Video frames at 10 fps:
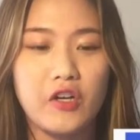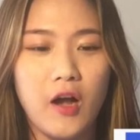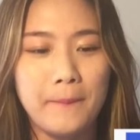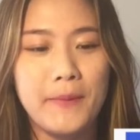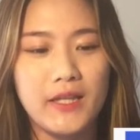
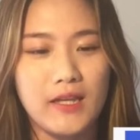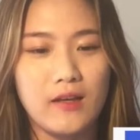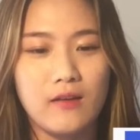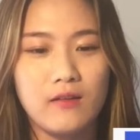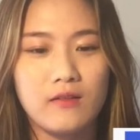
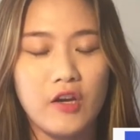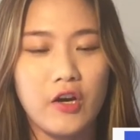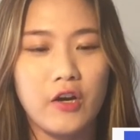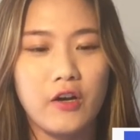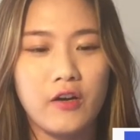company
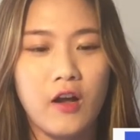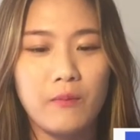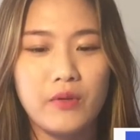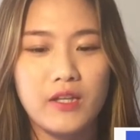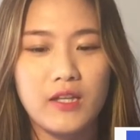
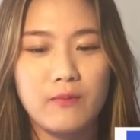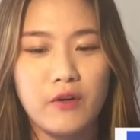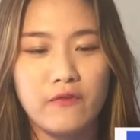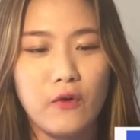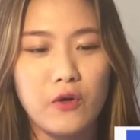
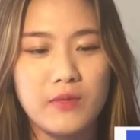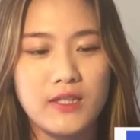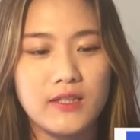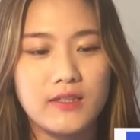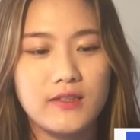
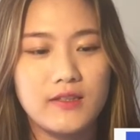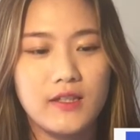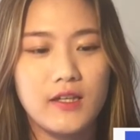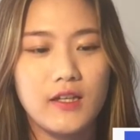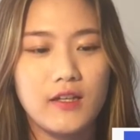performance,
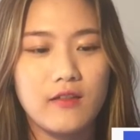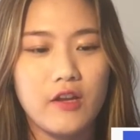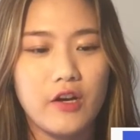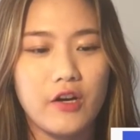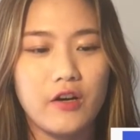
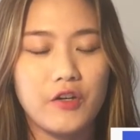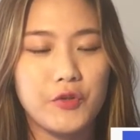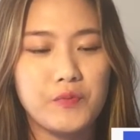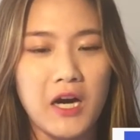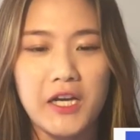
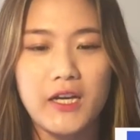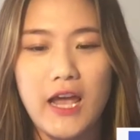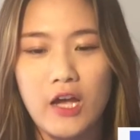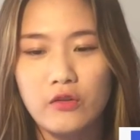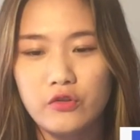their market
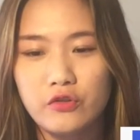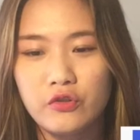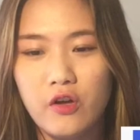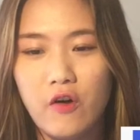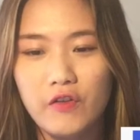
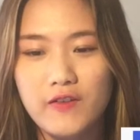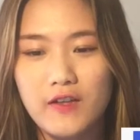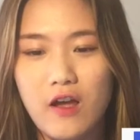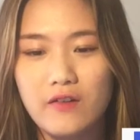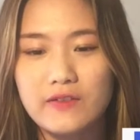outlook, all this
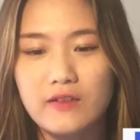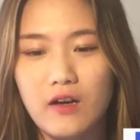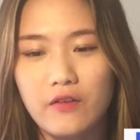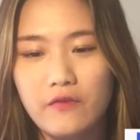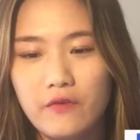kind of
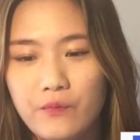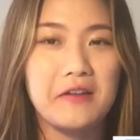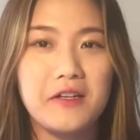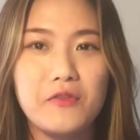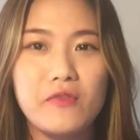stuff? I
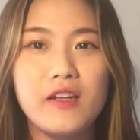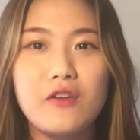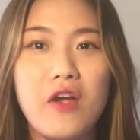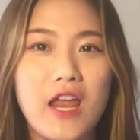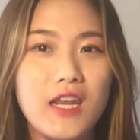didn't really
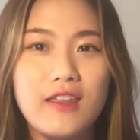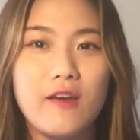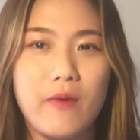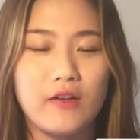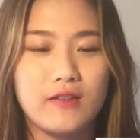know anything
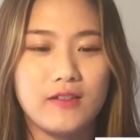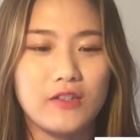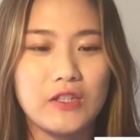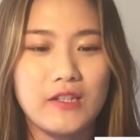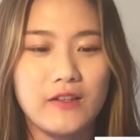about this
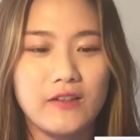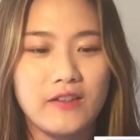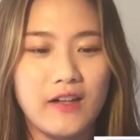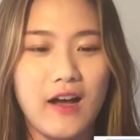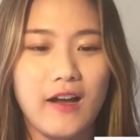
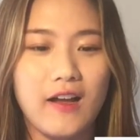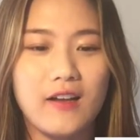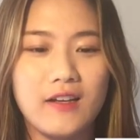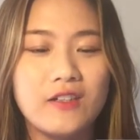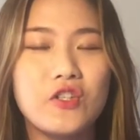until I
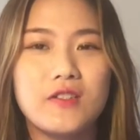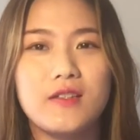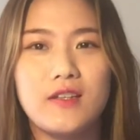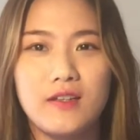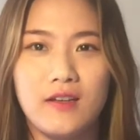got
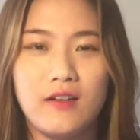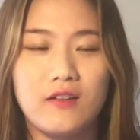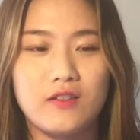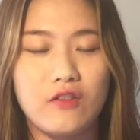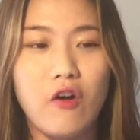interested in the
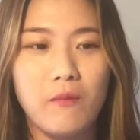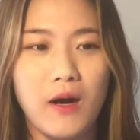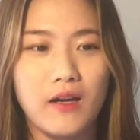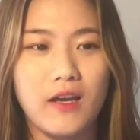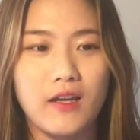stock
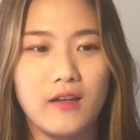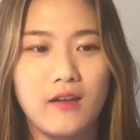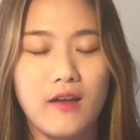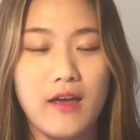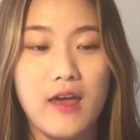market
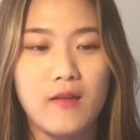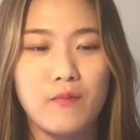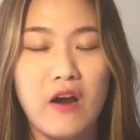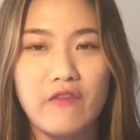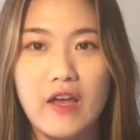and
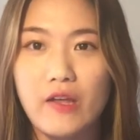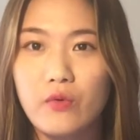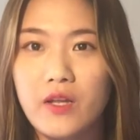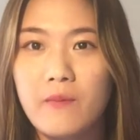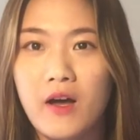private
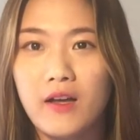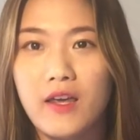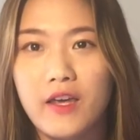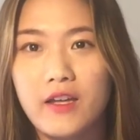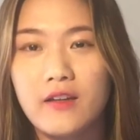equity
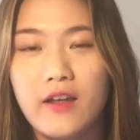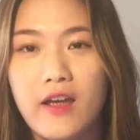market.